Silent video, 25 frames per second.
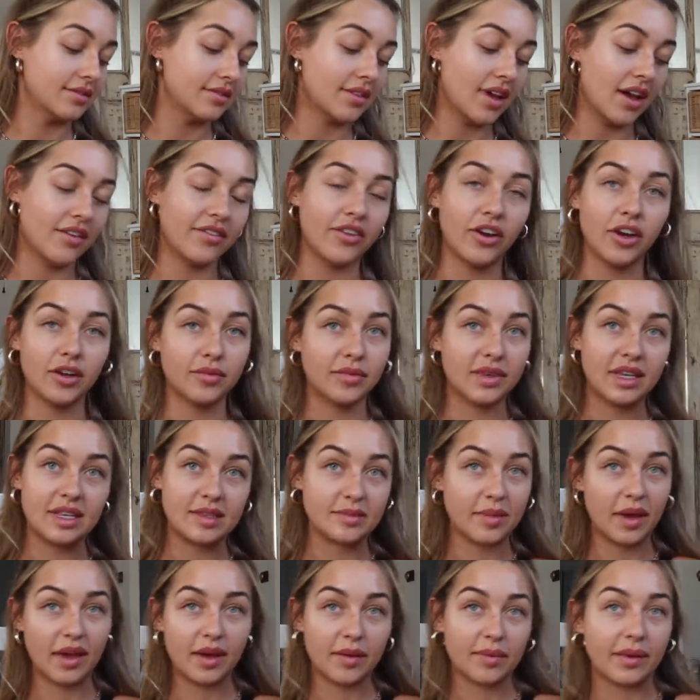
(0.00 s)
have heard me
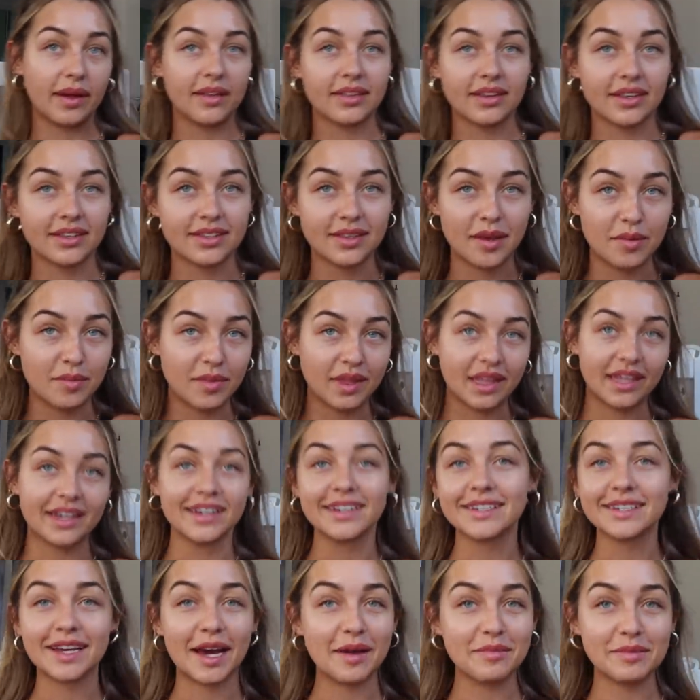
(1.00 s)
speak about this a
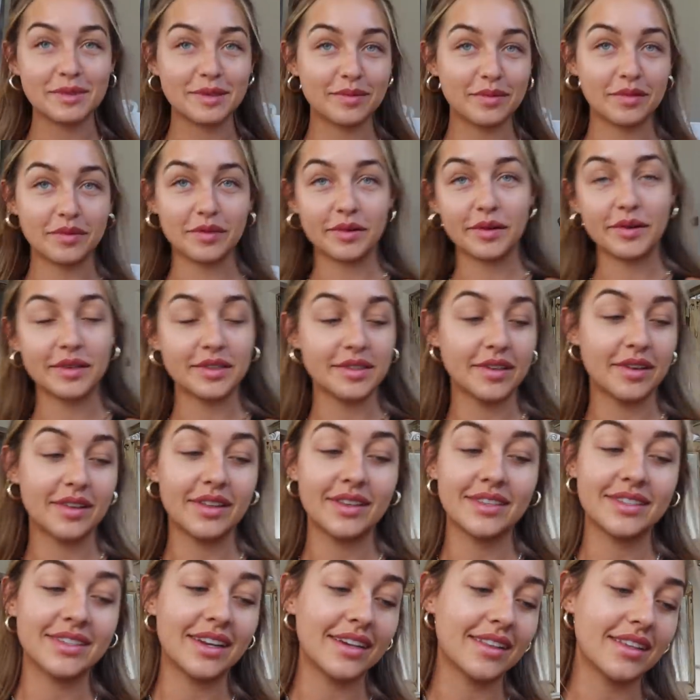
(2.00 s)
million times before, so
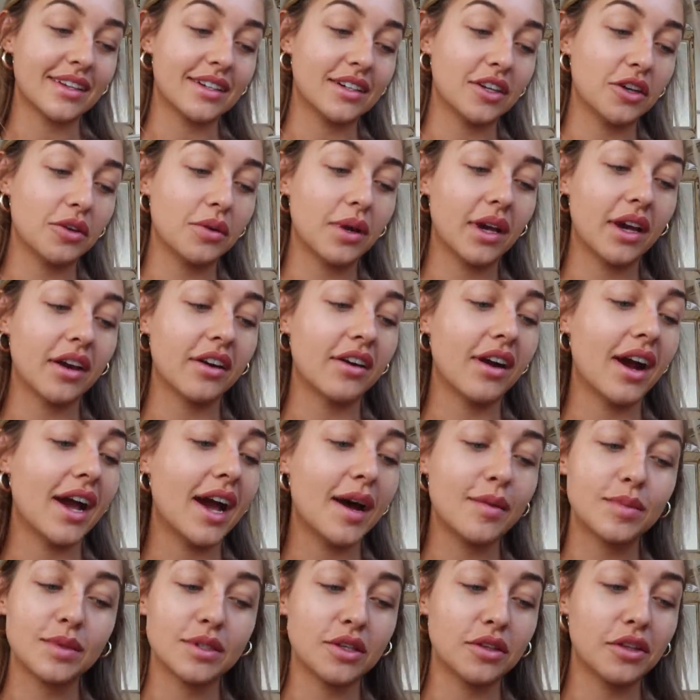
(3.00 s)
there's nothing new here. I
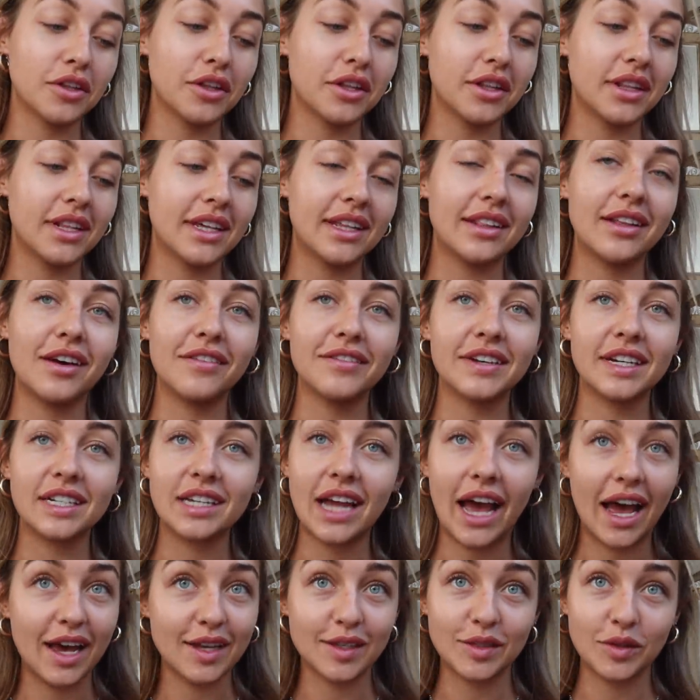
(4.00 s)
absolutely love
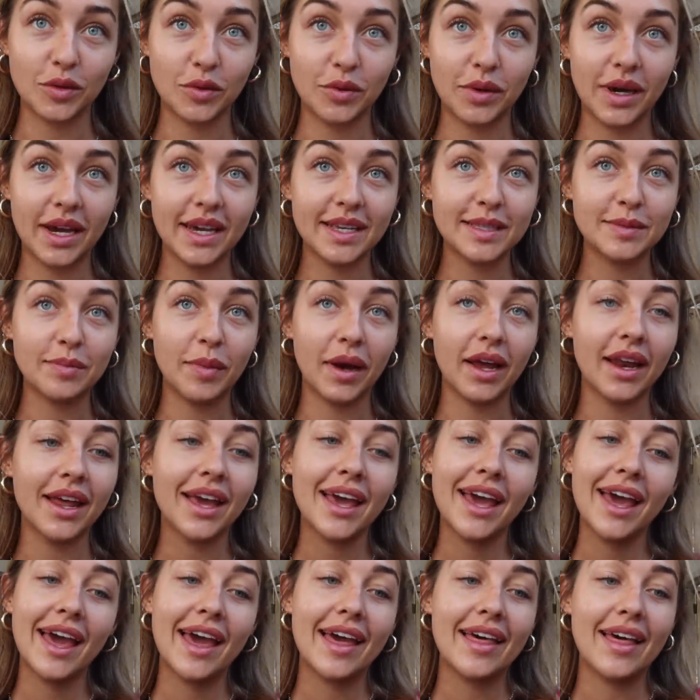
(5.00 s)
it as always, but
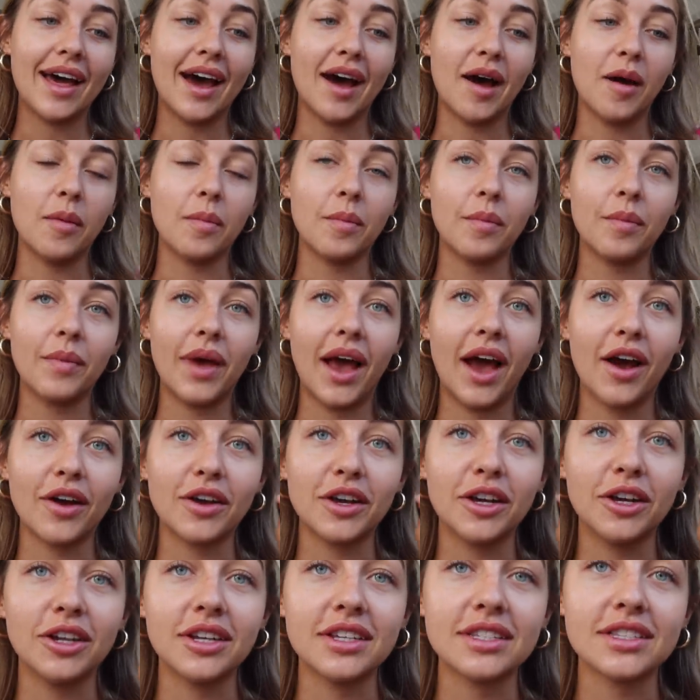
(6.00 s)
how
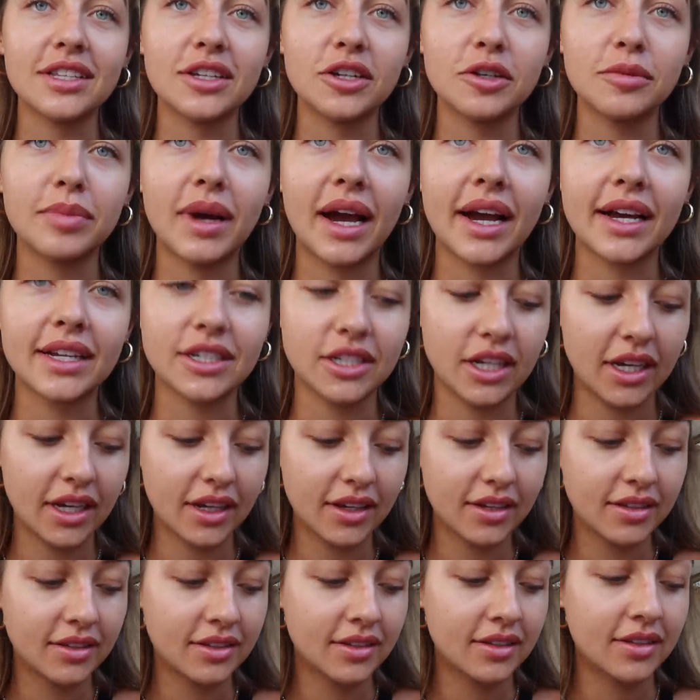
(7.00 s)
cute is the new
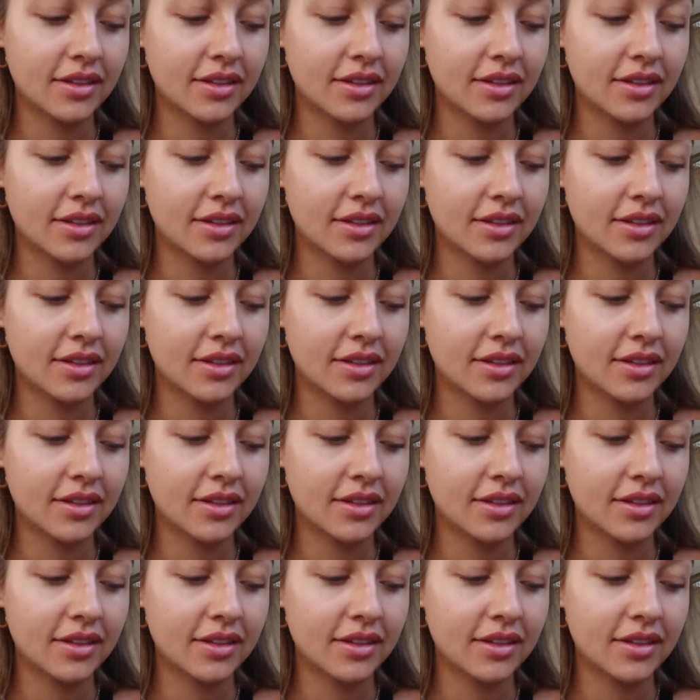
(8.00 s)
packaging?